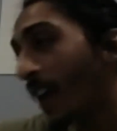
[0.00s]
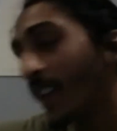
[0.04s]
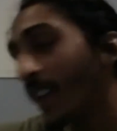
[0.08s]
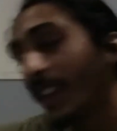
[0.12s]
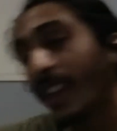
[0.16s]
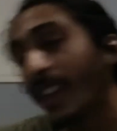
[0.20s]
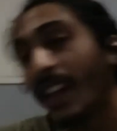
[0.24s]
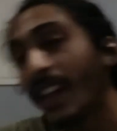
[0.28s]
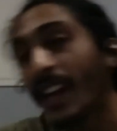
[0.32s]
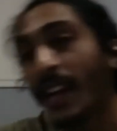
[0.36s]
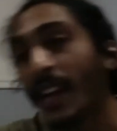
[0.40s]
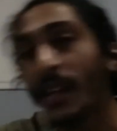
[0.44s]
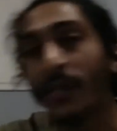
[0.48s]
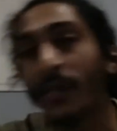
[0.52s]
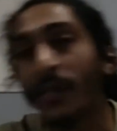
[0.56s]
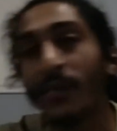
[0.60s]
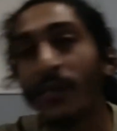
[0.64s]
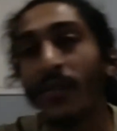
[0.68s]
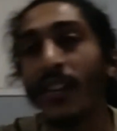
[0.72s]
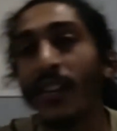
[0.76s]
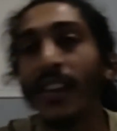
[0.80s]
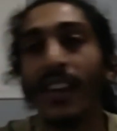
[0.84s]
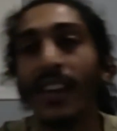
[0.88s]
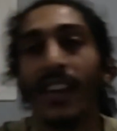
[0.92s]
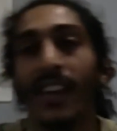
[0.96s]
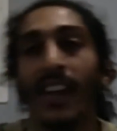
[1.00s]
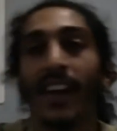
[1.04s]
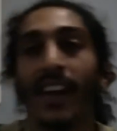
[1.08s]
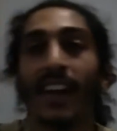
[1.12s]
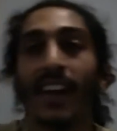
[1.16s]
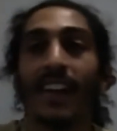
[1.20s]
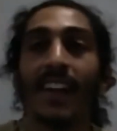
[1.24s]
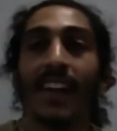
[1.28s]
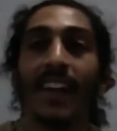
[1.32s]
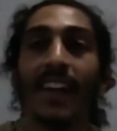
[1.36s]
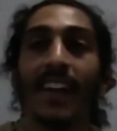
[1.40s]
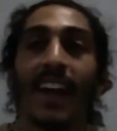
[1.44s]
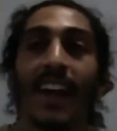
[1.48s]
Life, none of
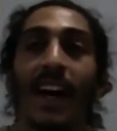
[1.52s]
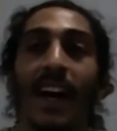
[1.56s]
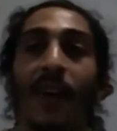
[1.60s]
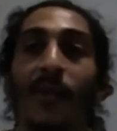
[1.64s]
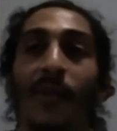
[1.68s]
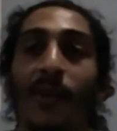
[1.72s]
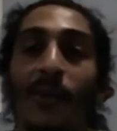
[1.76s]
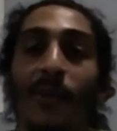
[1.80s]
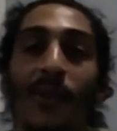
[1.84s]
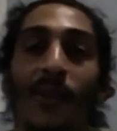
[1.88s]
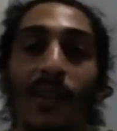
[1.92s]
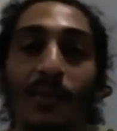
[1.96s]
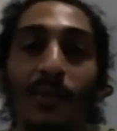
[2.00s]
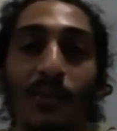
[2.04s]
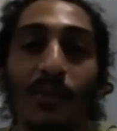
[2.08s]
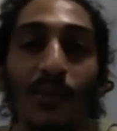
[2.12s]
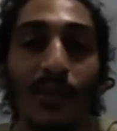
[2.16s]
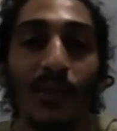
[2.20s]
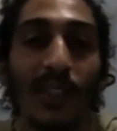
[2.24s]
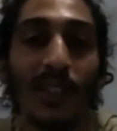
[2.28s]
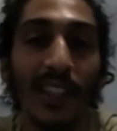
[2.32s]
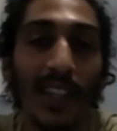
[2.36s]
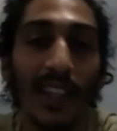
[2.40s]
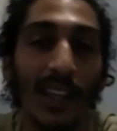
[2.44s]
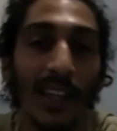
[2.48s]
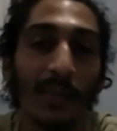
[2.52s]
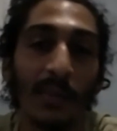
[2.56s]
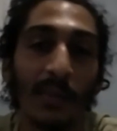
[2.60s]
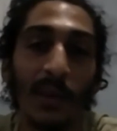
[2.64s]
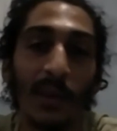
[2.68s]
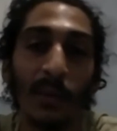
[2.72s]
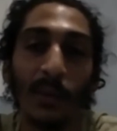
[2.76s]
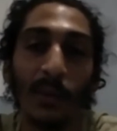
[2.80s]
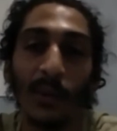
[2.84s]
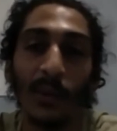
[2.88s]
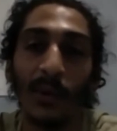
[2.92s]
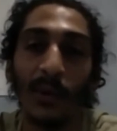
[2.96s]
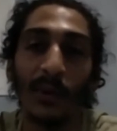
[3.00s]
that. I want to watch Bruce Lee kicking
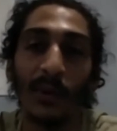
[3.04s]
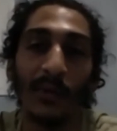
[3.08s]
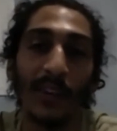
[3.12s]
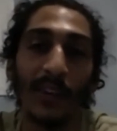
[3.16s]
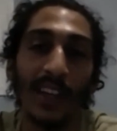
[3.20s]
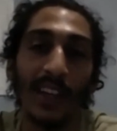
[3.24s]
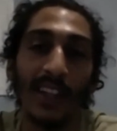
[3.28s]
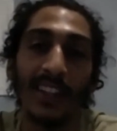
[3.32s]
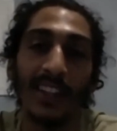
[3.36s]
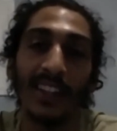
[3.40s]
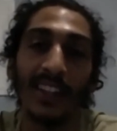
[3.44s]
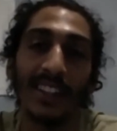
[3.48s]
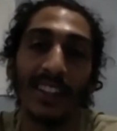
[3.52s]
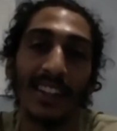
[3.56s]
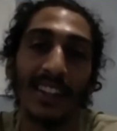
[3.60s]
people in the face.